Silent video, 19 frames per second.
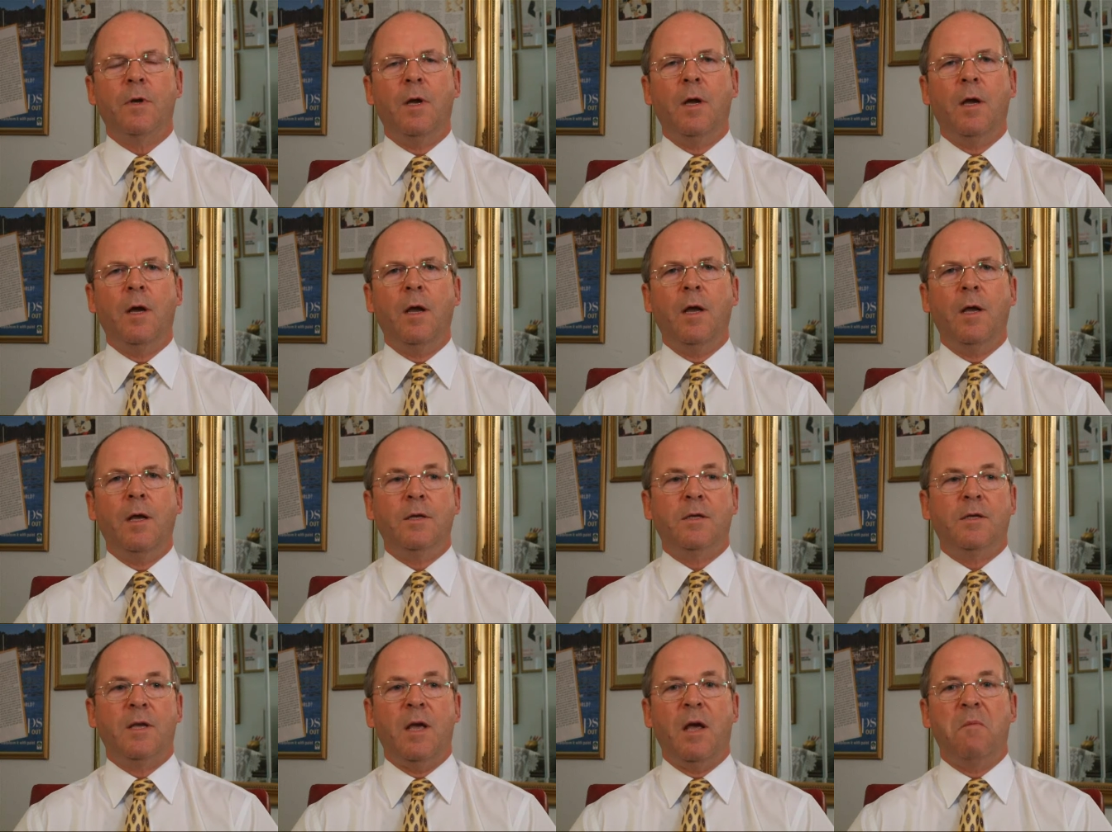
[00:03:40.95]
I, I
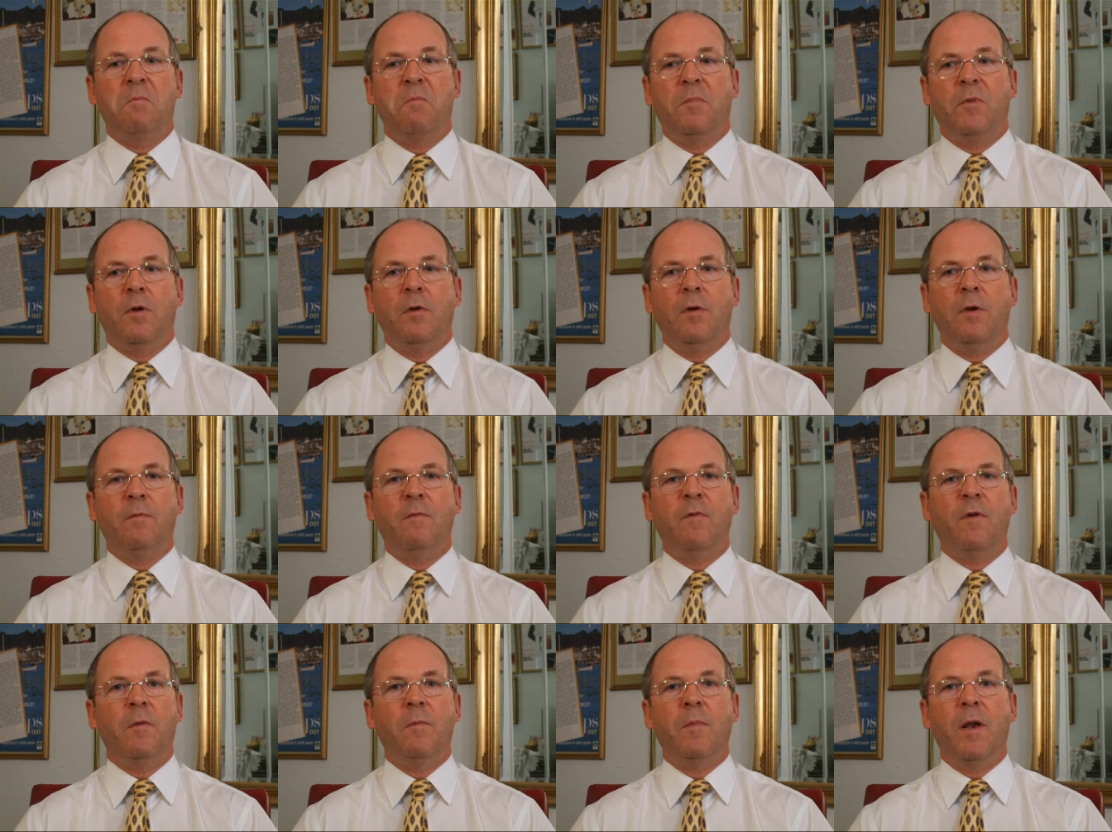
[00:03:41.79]
eat some, don't eat
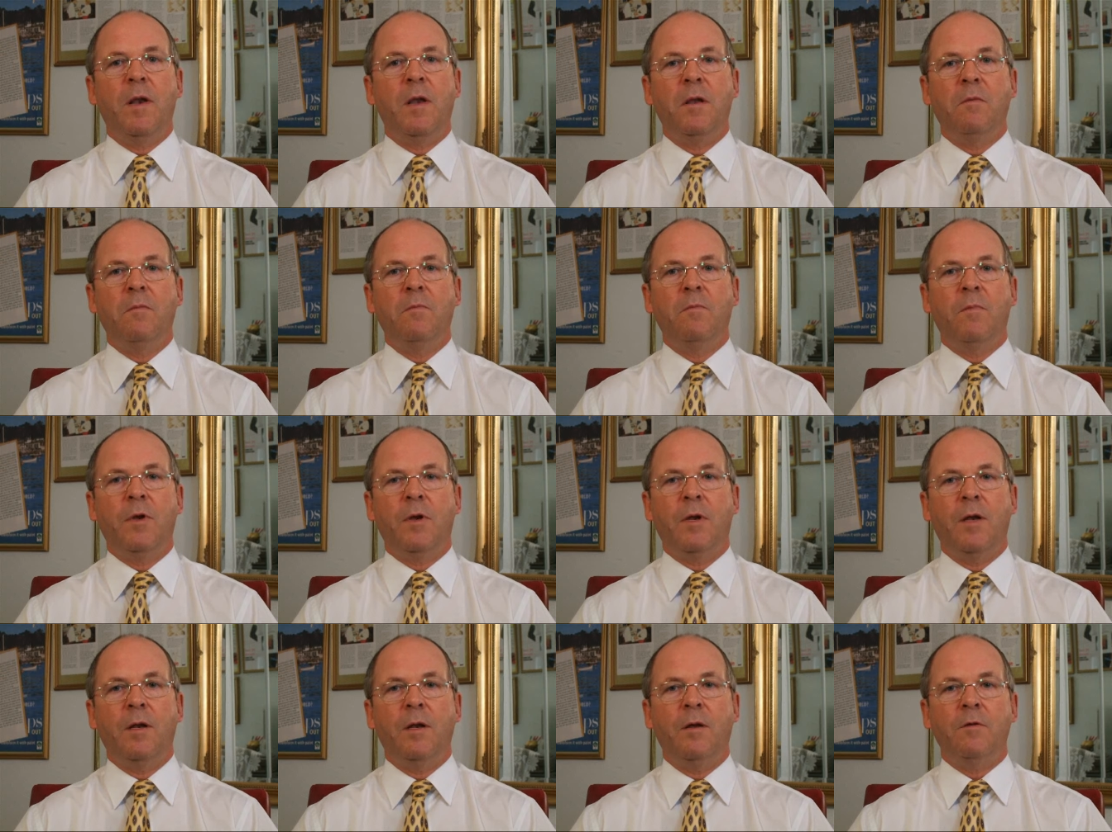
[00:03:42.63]
very many,
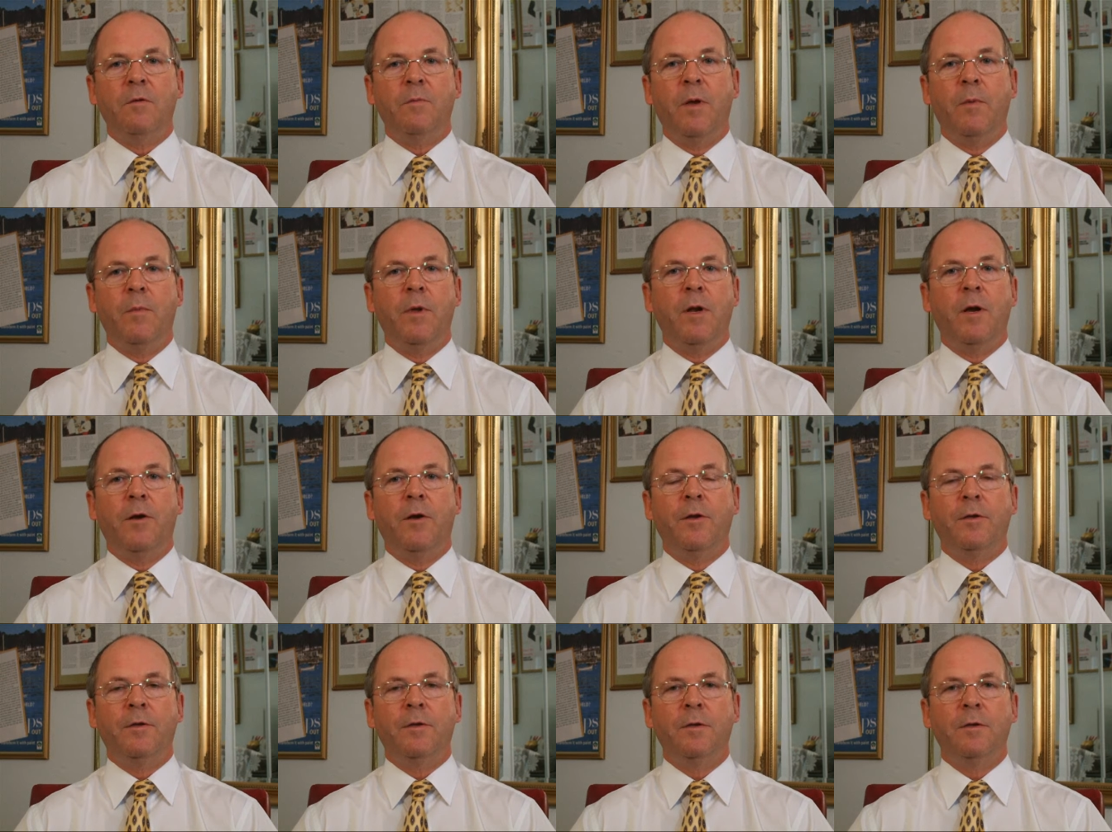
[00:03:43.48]
potatoes, maybe
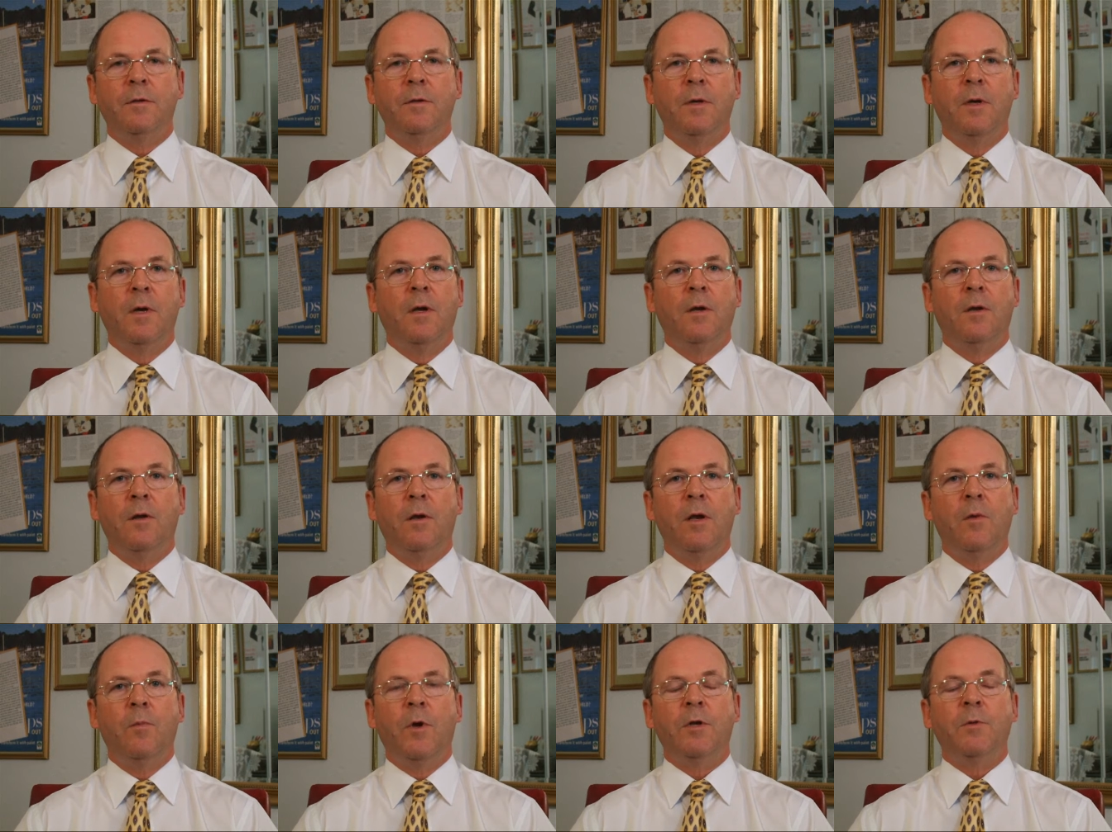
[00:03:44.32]
onions.
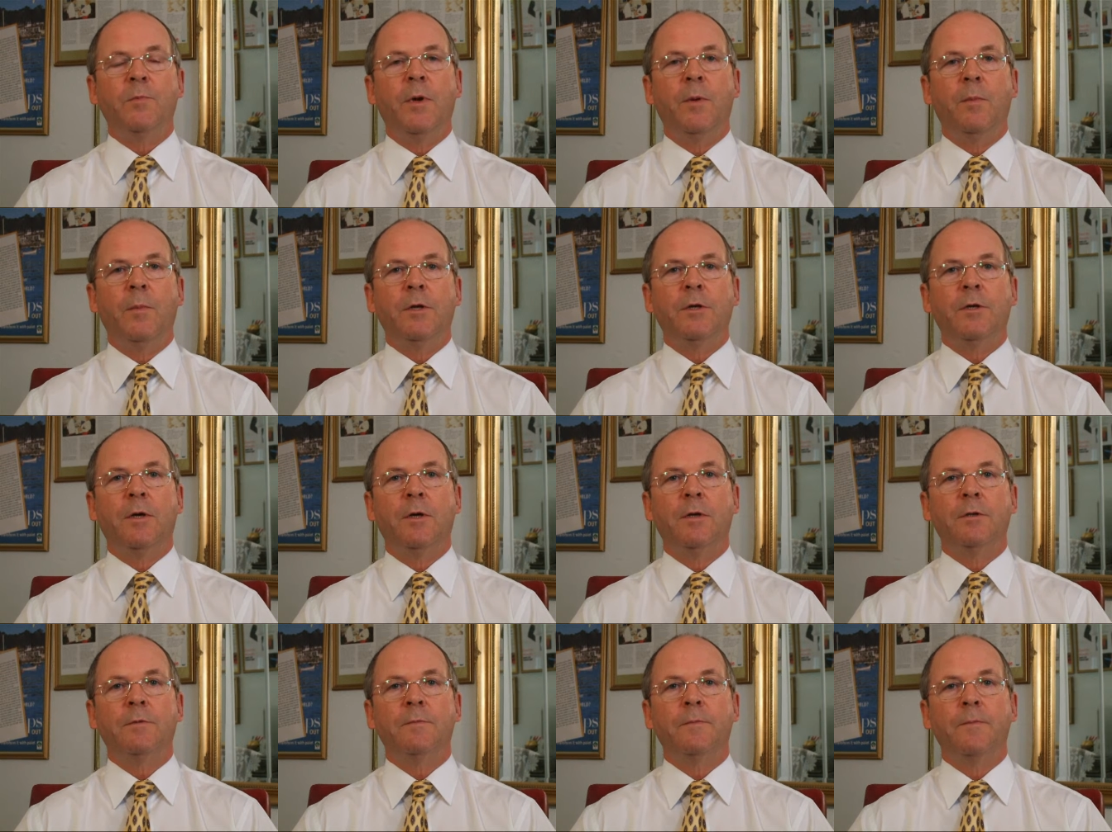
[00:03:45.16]
Don't eat much, much
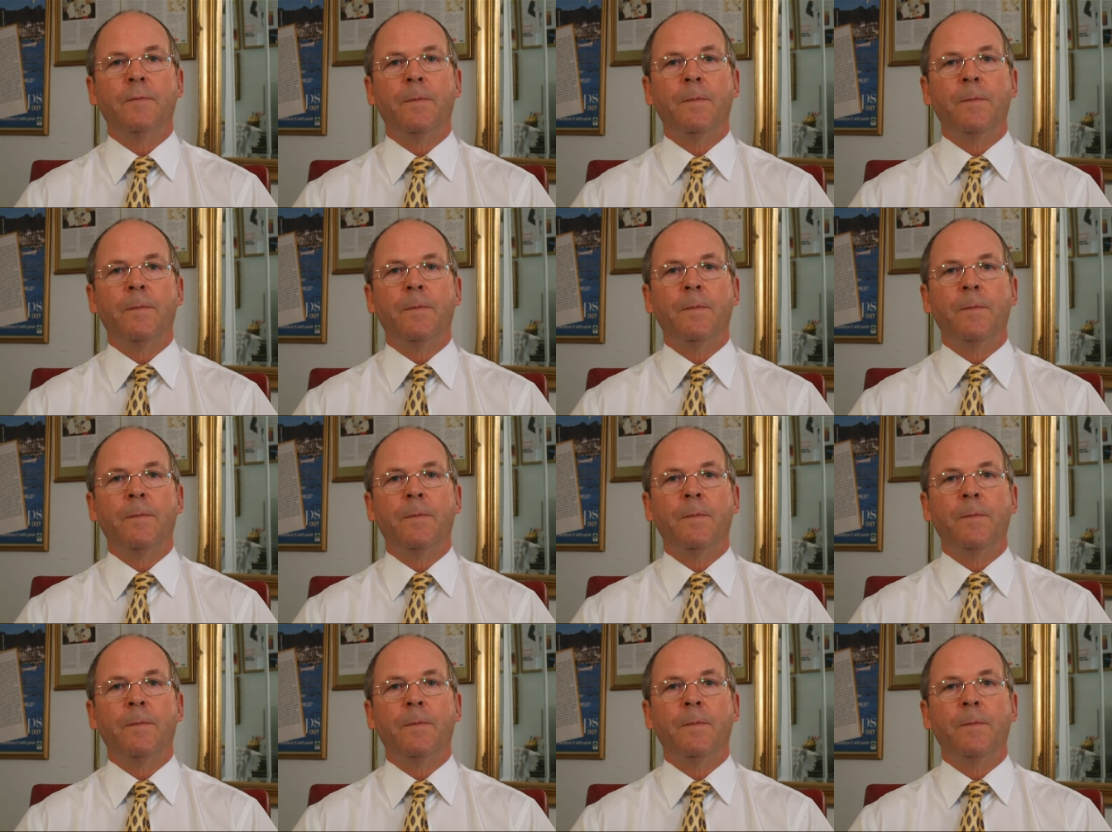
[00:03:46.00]
else.